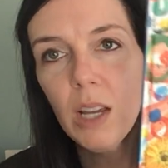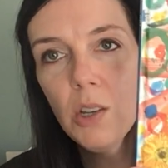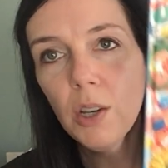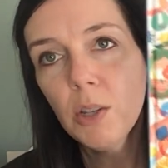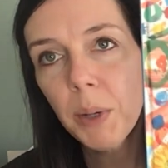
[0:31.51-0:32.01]

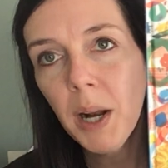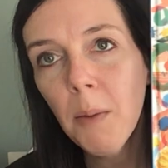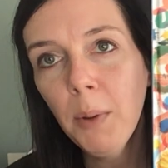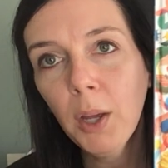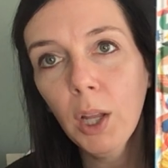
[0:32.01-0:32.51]
So let's read
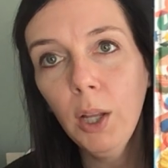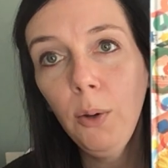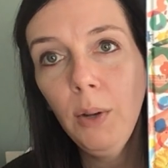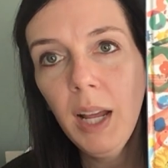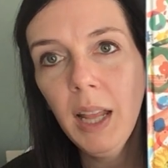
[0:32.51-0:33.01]
our book,
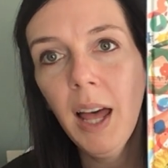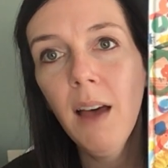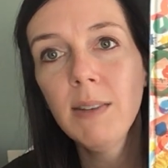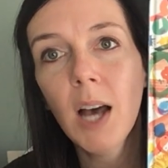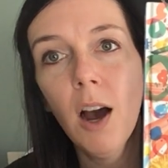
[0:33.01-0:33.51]
Luna
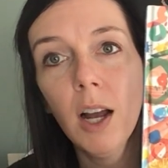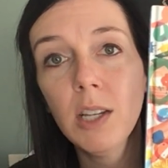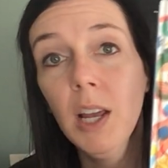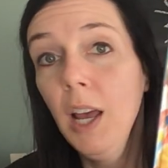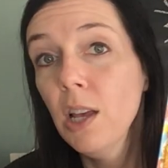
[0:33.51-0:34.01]
Loves
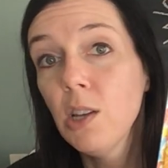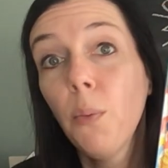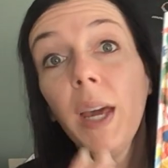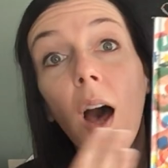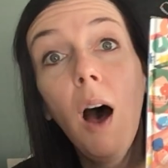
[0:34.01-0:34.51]
Art. So
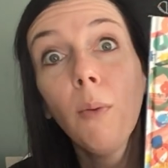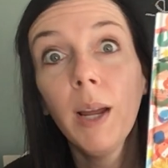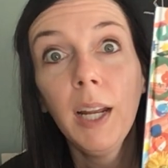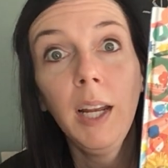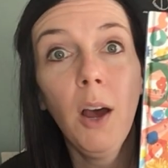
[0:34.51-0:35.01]
we
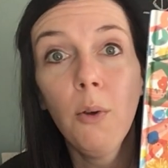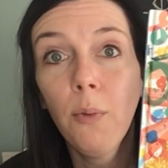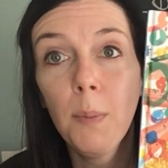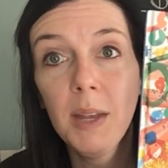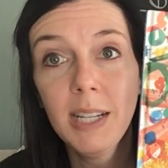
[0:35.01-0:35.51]
already know
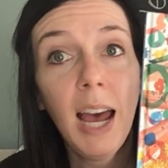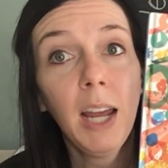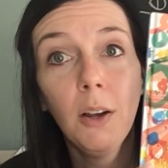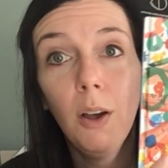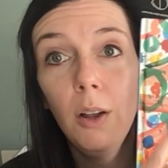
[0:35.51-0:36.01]
from the
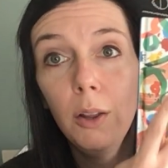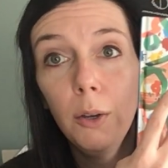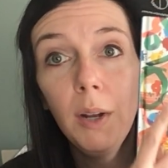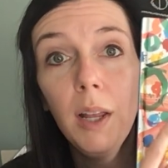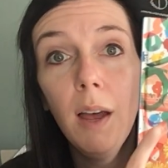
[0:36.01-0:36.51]
title,
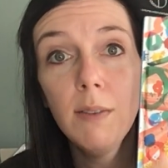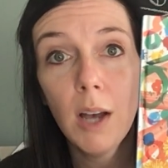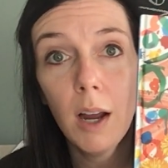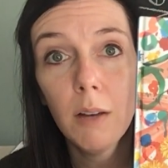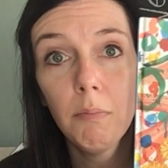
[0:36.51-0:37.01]
Luna Loves
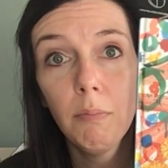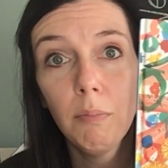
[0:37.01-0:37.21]
Art.